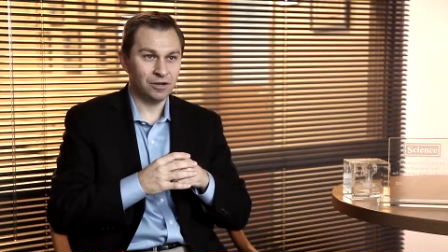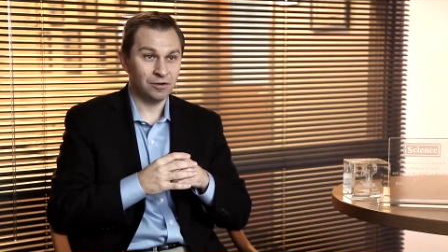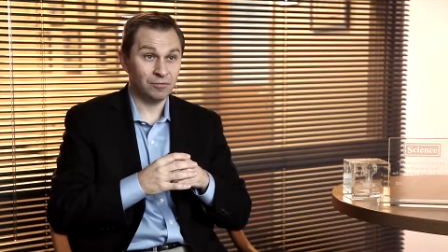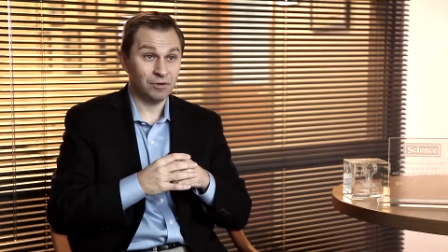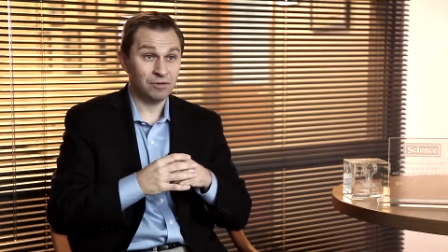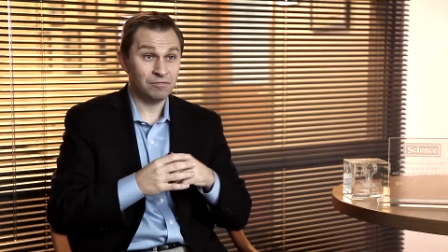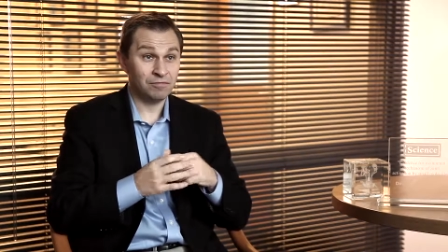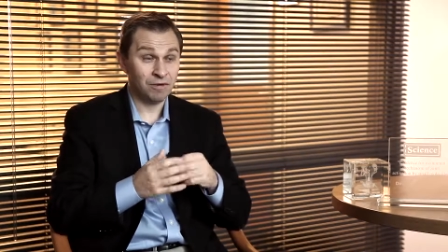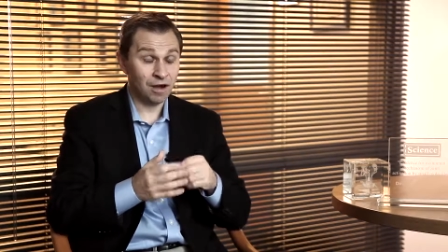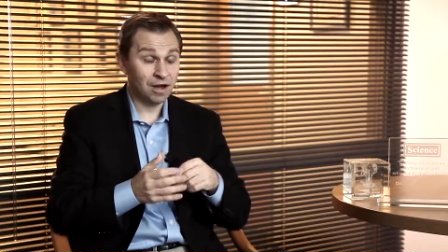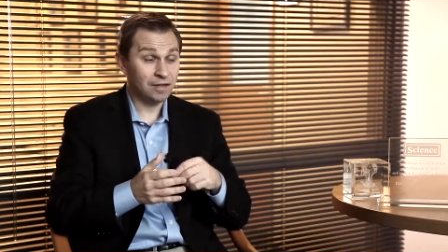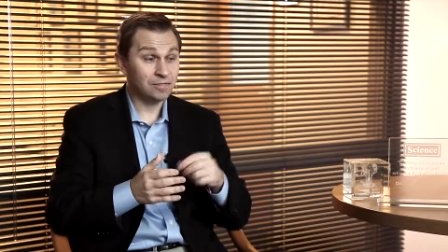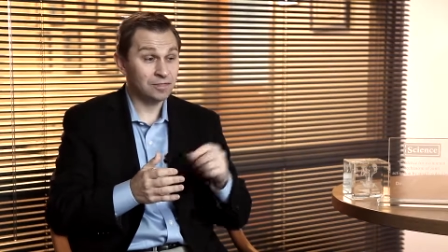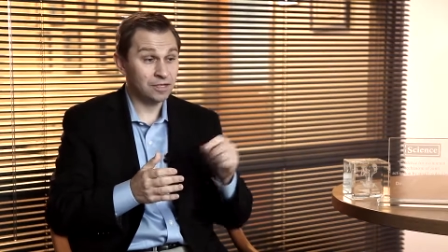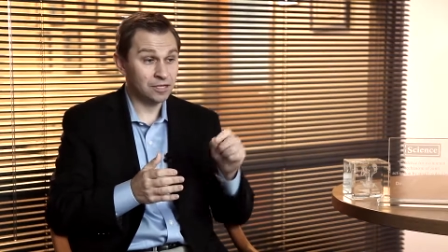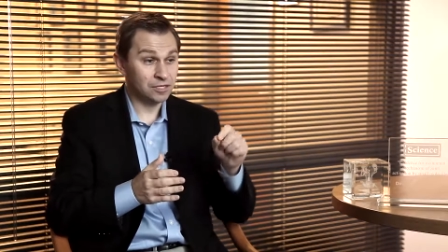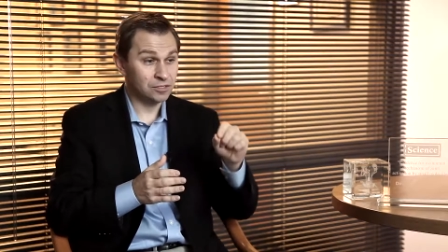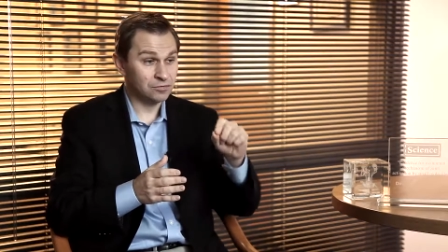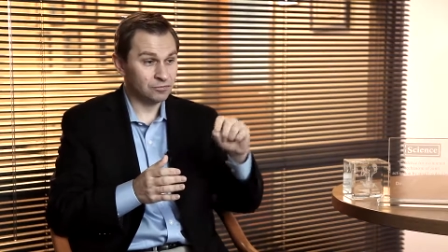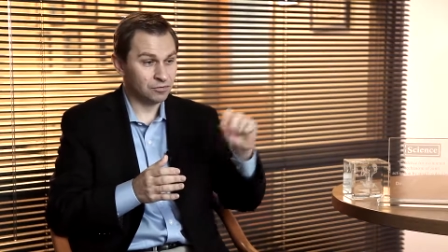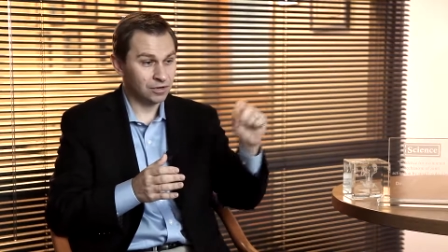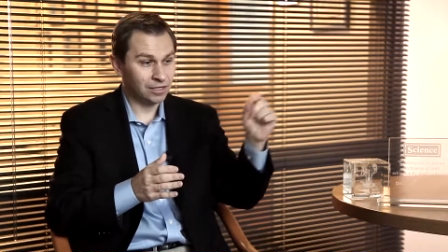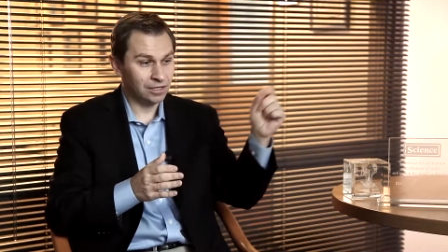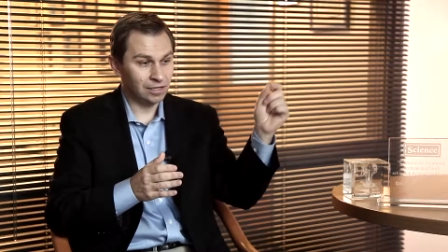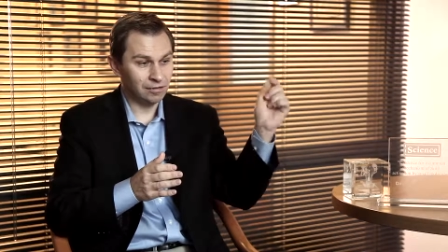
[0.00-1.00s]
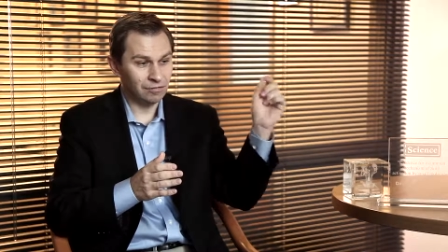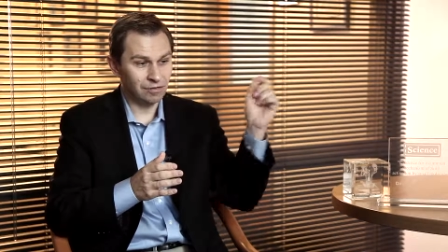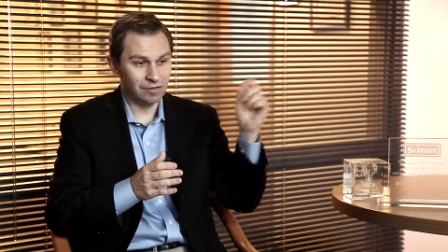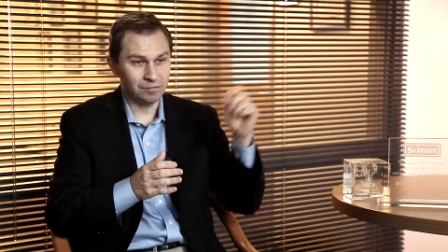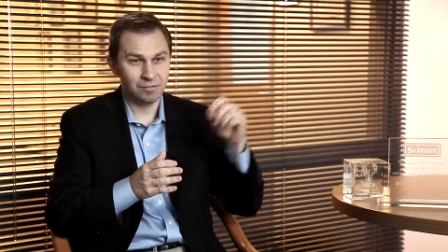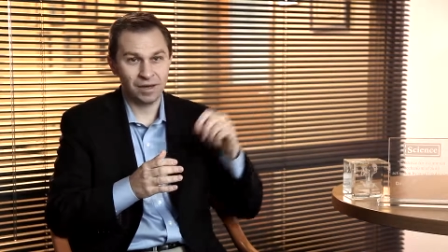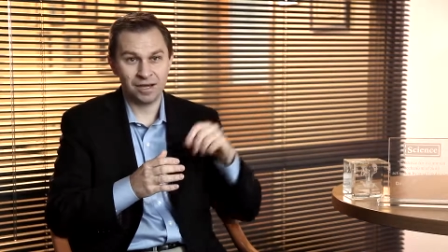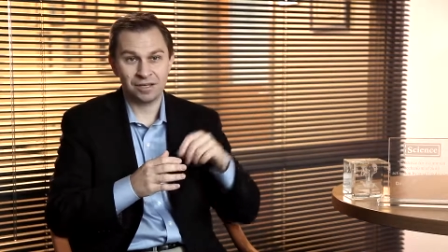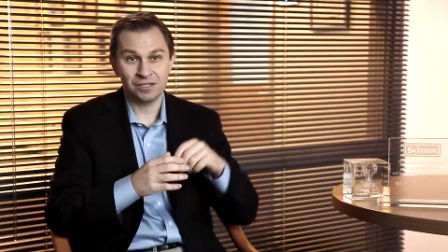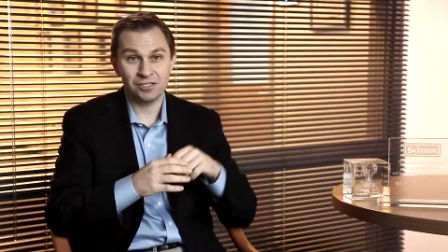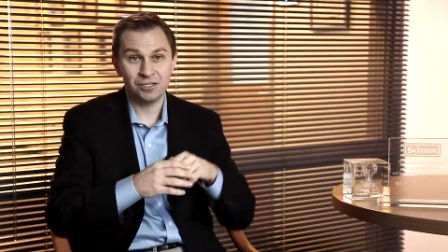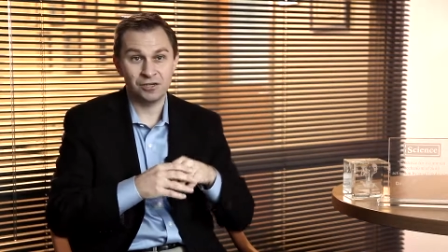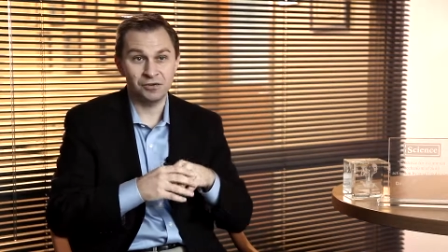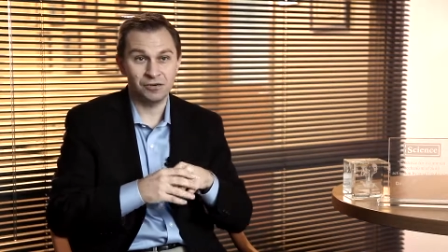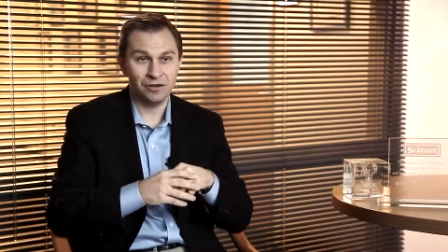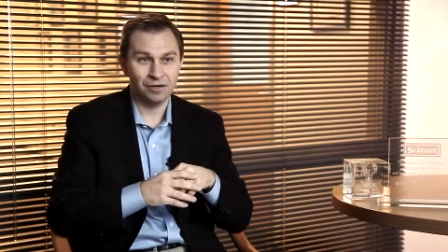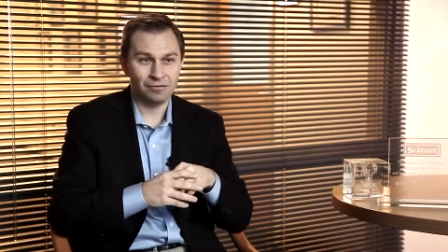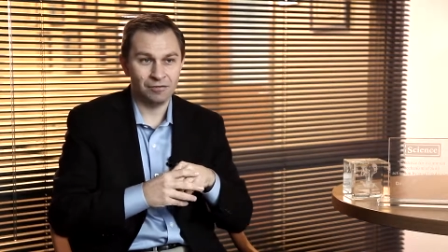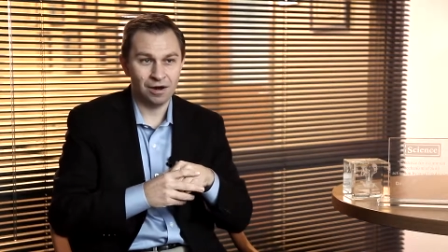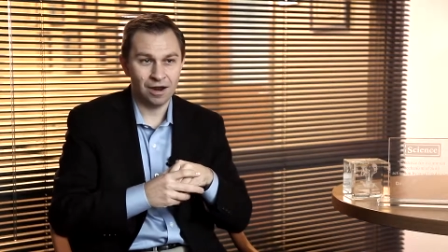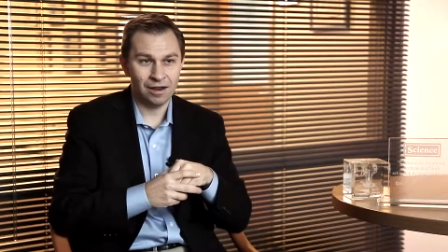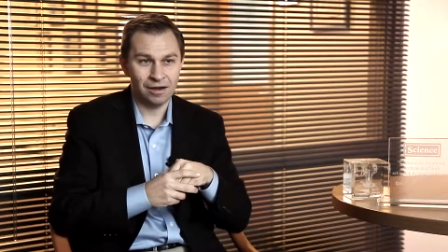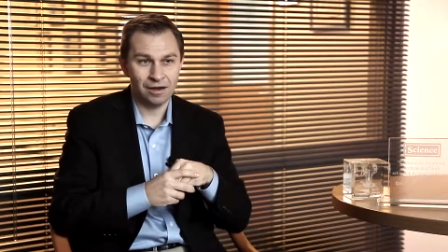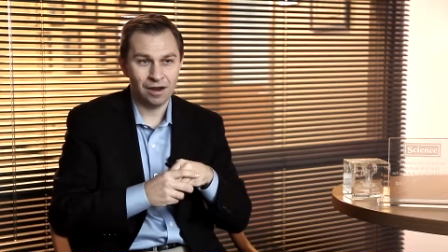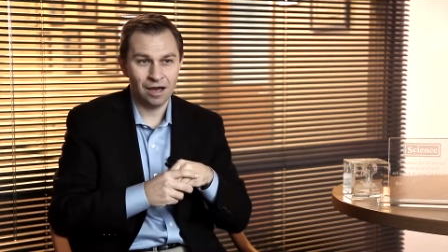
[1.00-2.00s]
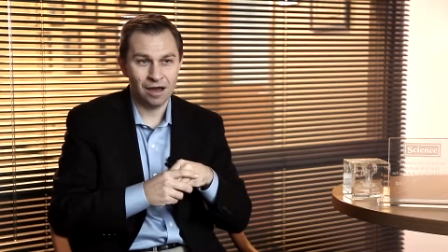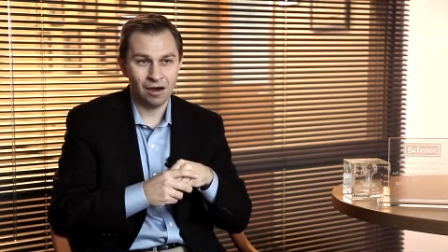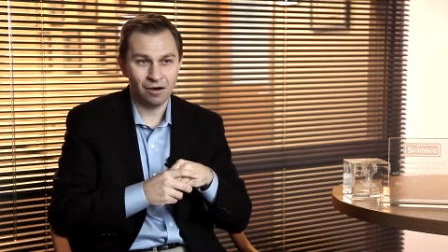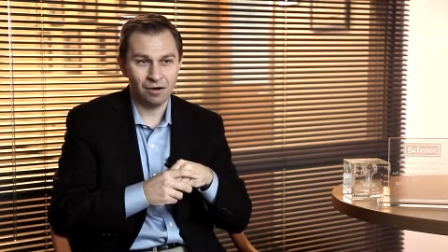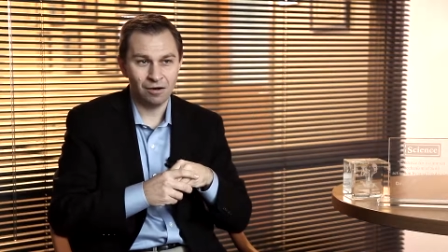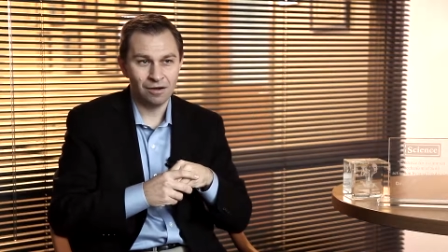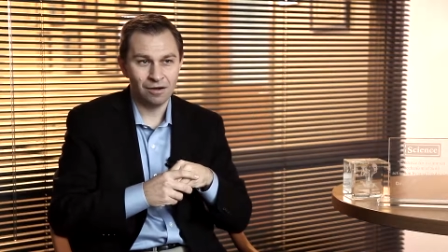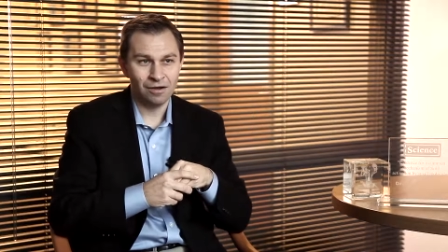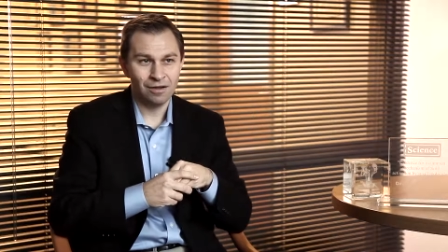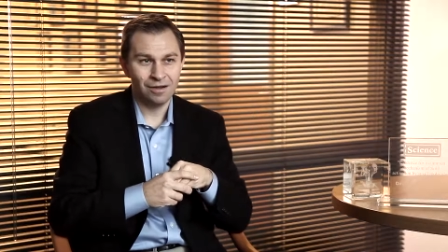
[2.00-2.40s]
We find these free living bacteria right now